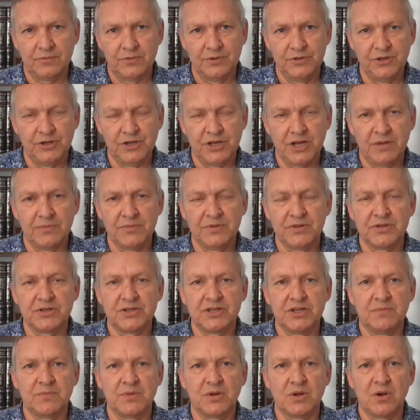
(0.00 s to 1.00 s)
when you come to the
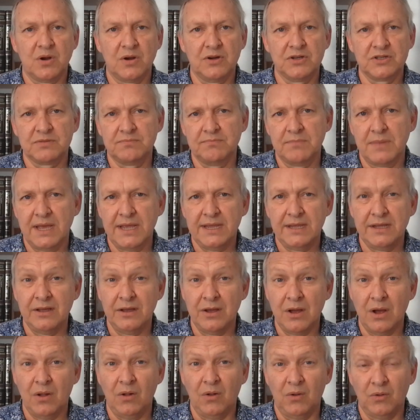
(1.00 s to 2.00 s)
seminars, make
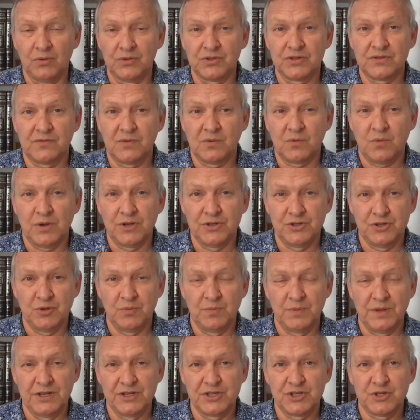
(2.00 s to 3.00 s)
goals for what your
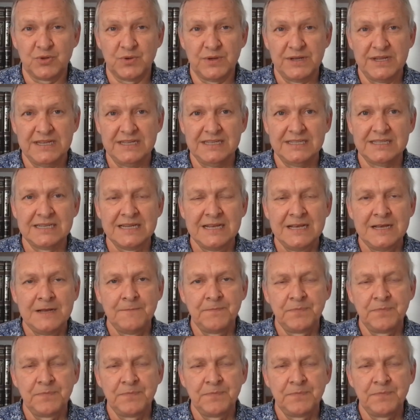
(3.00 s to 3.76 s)
ministry is.